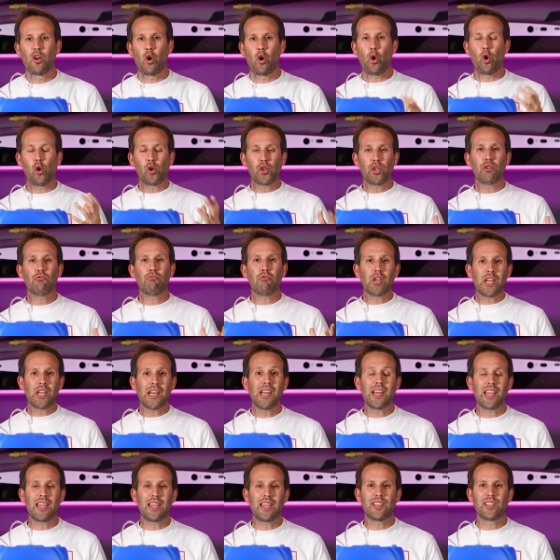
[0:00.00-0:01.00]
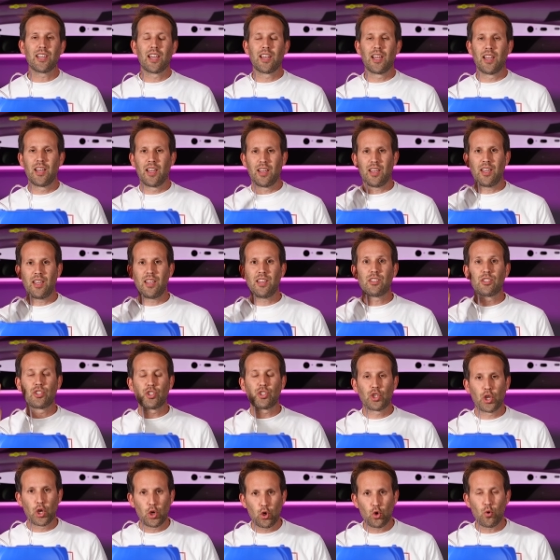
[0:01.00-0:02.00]
All you really need is
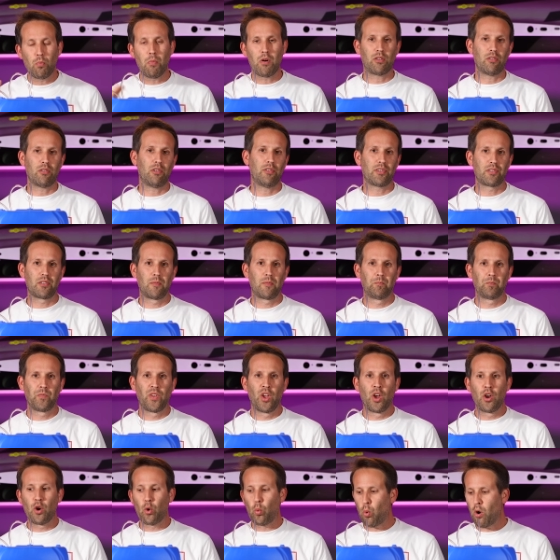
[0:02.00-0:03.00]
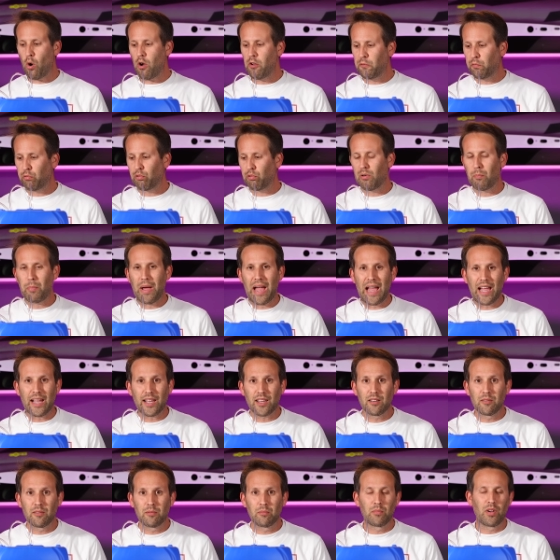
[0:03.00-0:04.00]
2 models, one for a
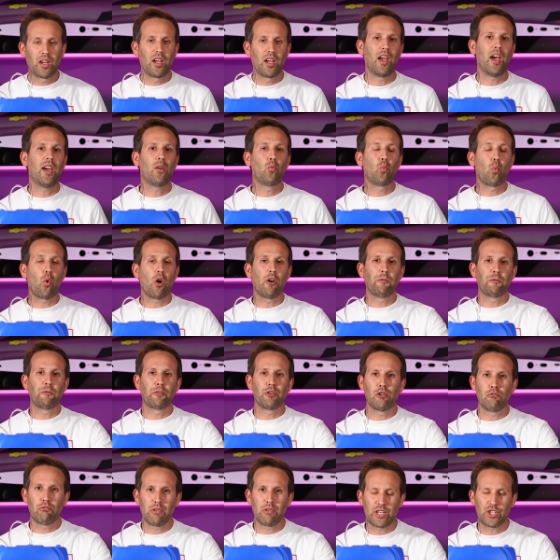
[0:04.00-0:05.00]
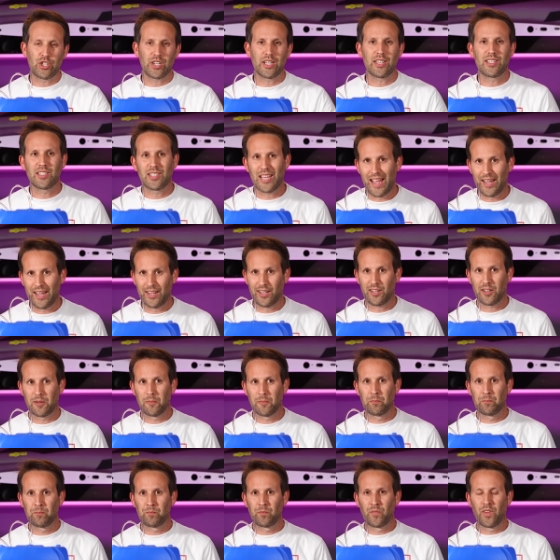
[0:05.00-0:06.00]
bag and one for a rigid tank.
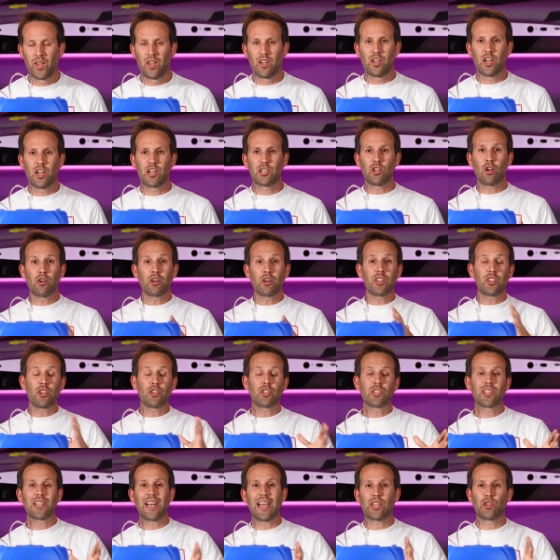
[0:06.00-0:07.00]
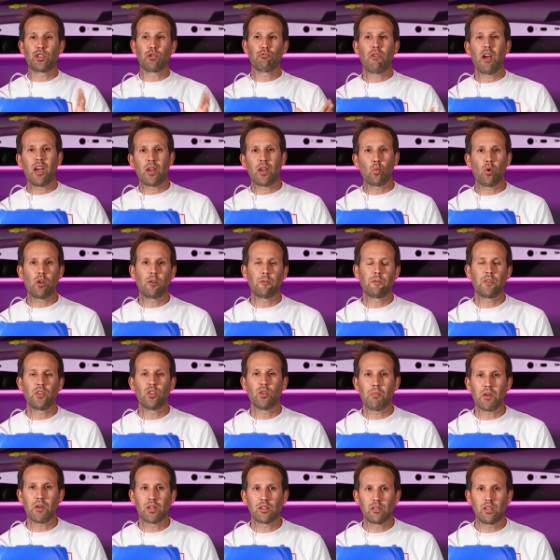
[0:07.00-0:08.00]
As long as you select the right one for
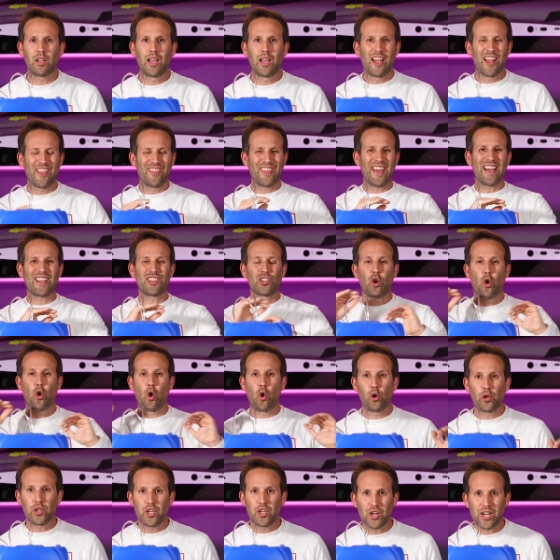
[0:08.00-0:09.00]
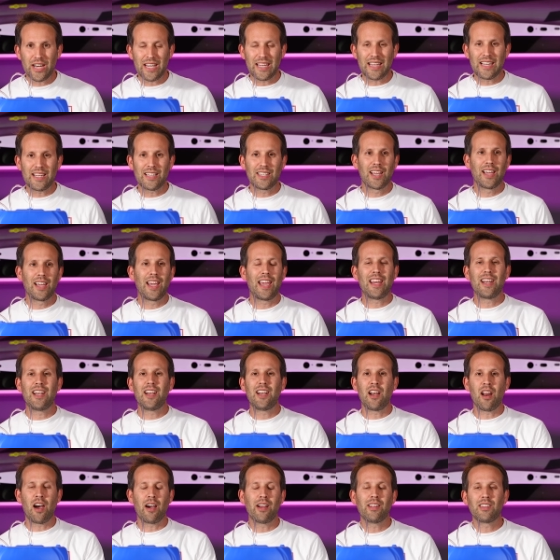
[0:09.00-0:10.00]
your model, that's all you need in
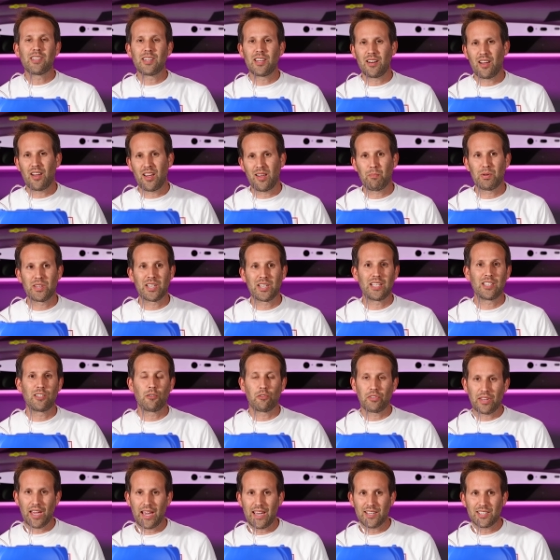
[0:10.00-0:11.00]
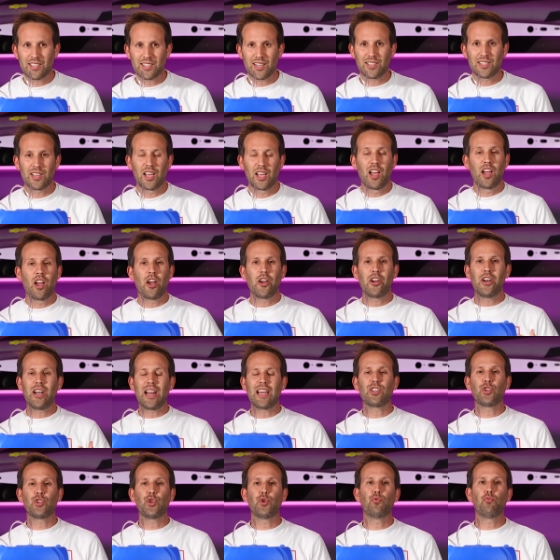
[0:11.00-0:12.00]
99% of cases,
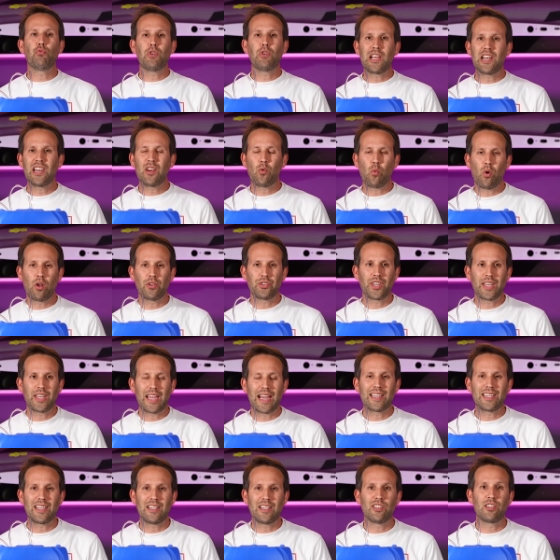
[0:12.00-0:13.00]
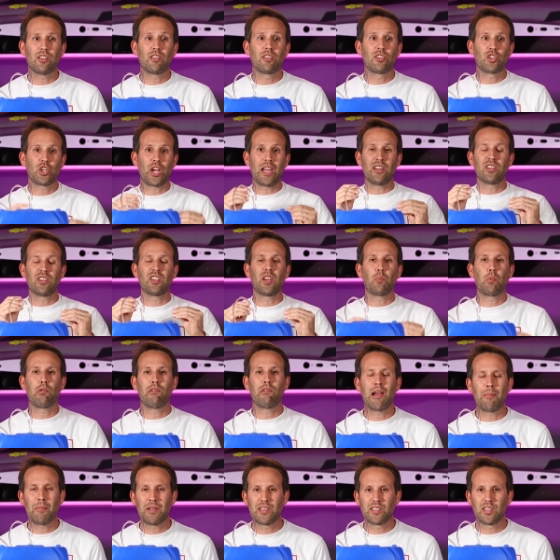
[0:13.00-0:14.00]
unless you really want to get into changing
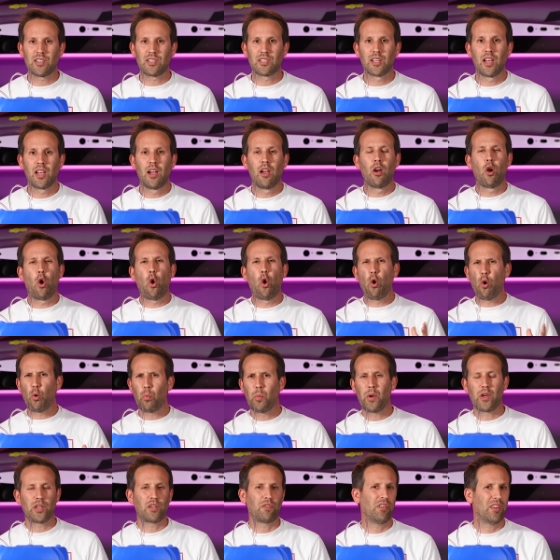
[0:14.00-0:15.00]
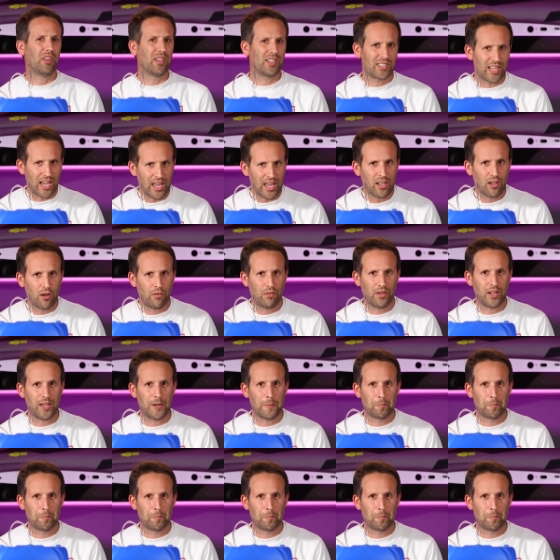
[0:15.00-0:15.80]
parameters almost for the sake of it.